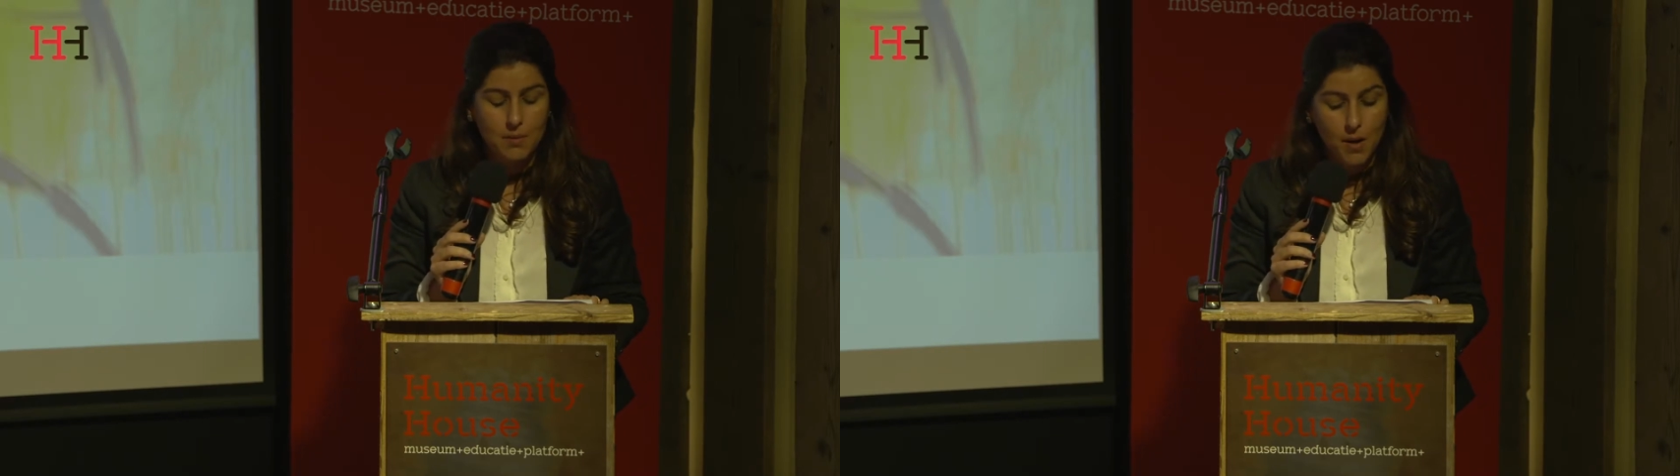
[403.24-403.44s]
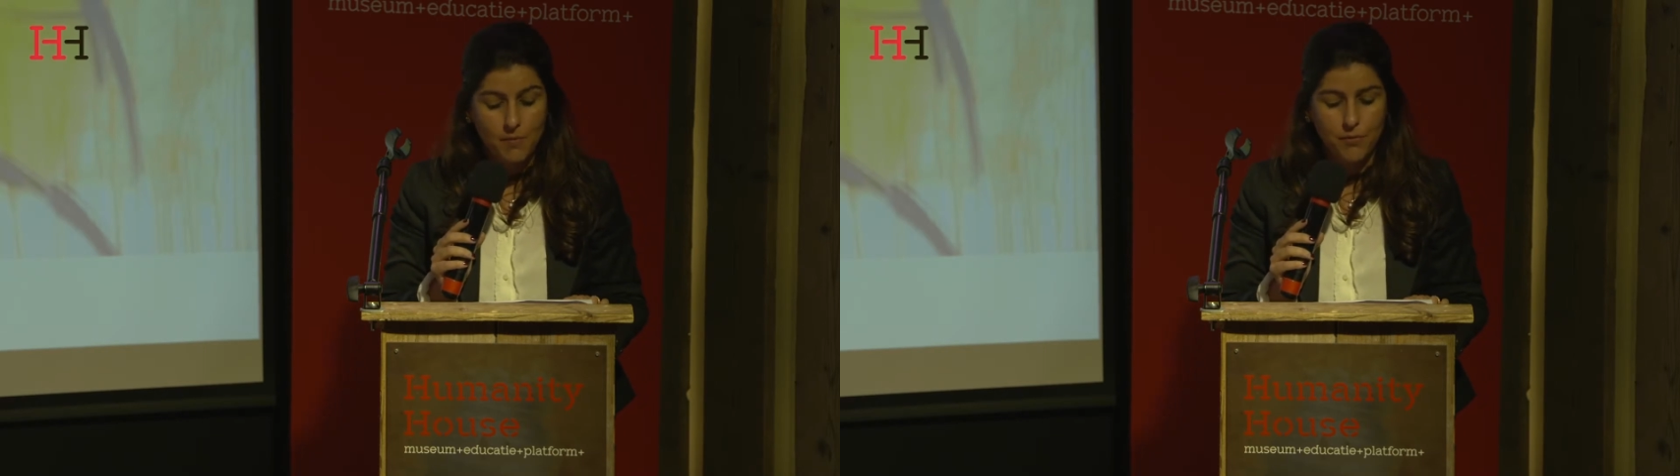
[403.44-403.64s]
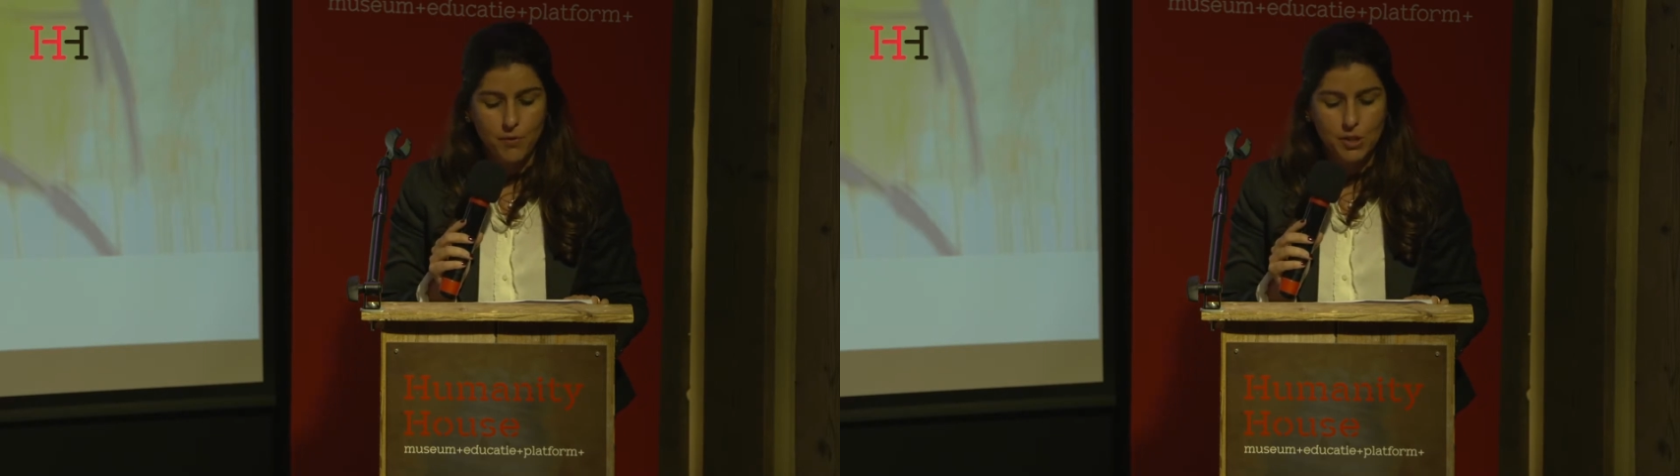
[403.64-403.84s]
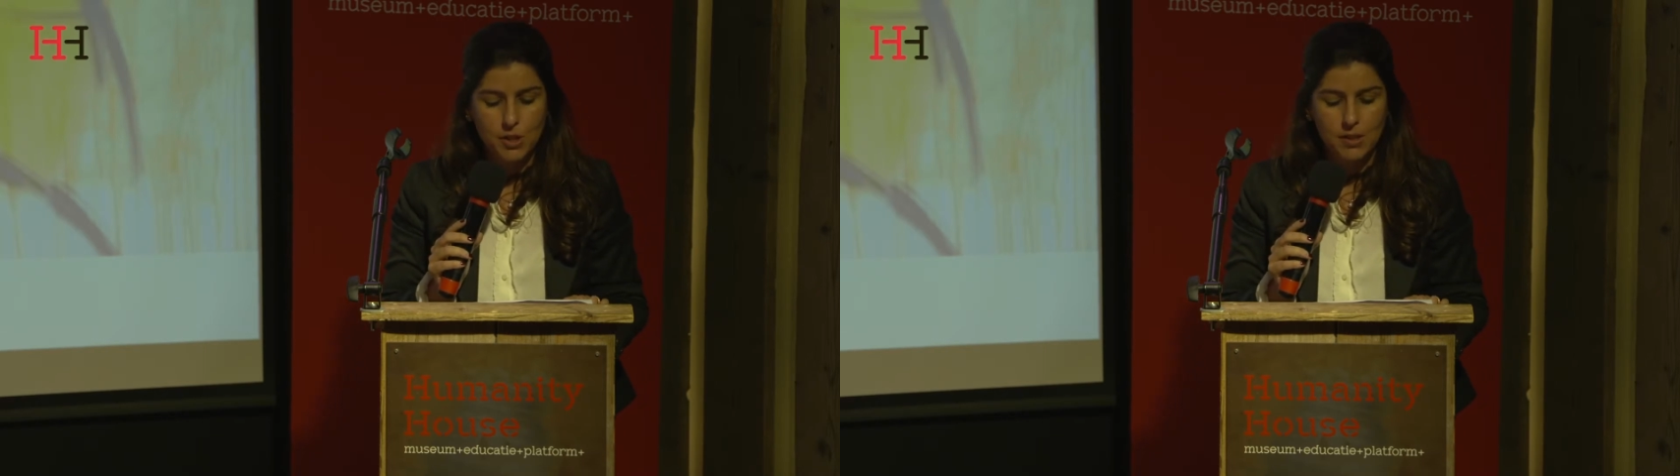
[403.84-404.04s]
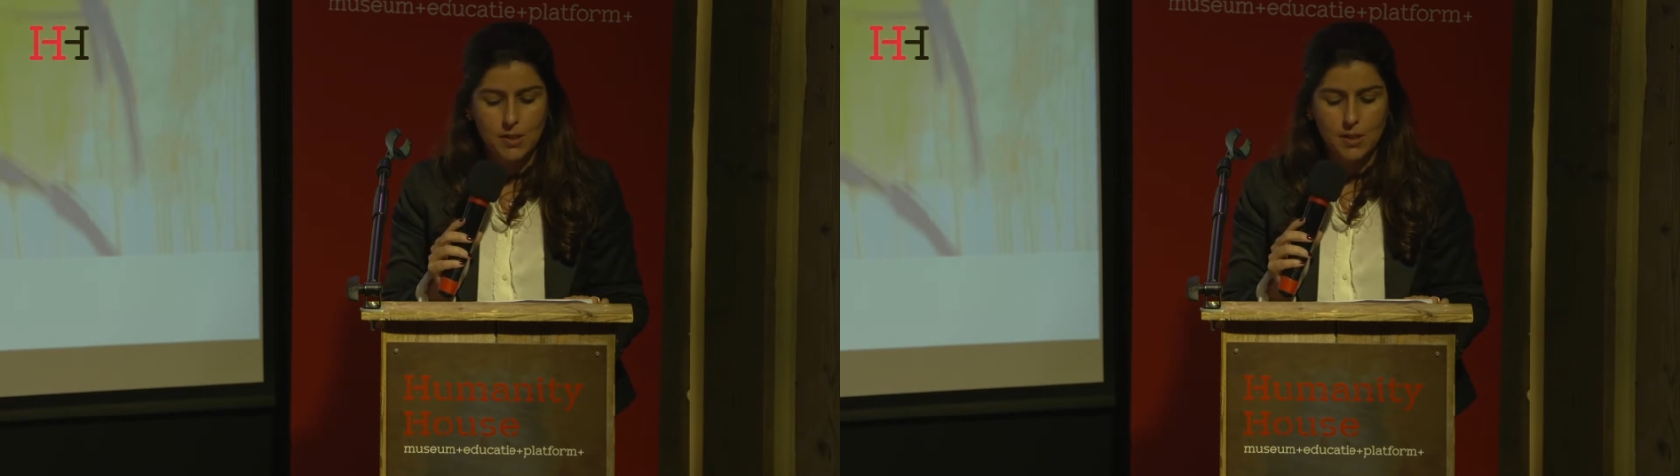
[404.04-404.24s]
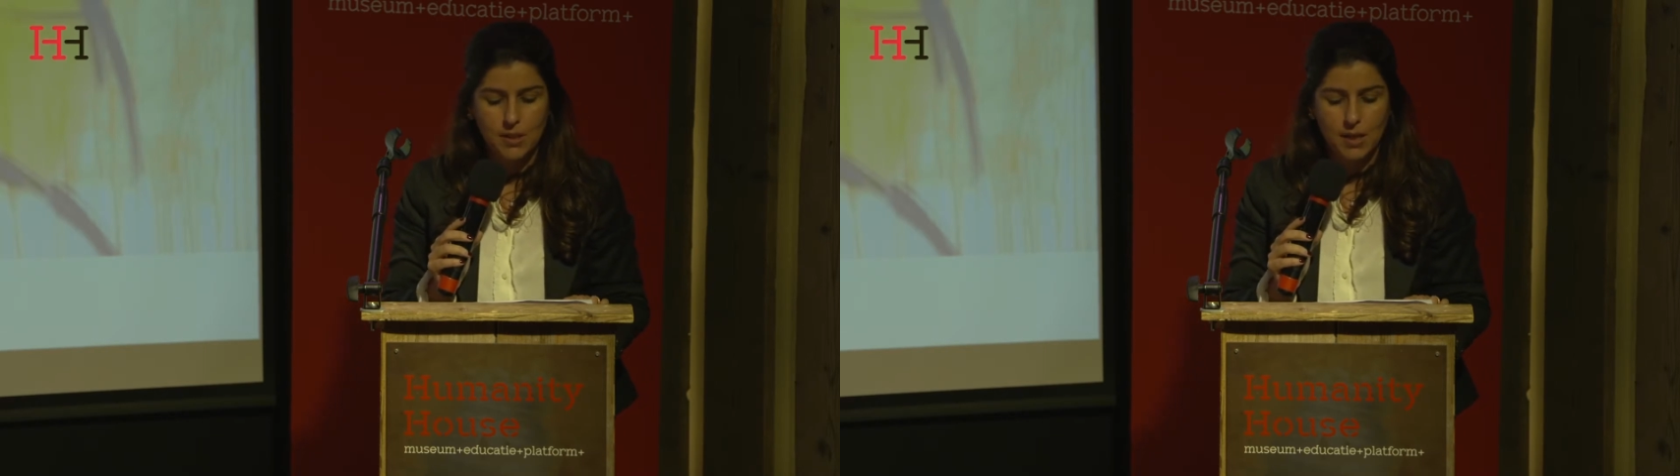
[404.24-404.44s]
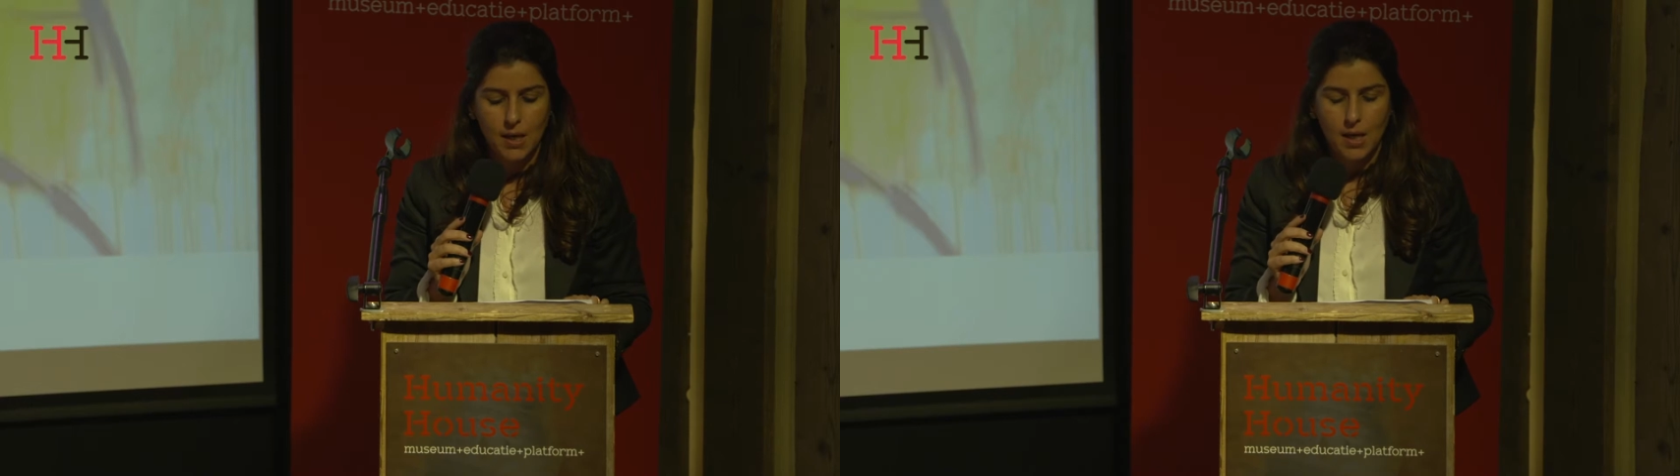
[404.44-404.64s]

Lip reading: unfortunately,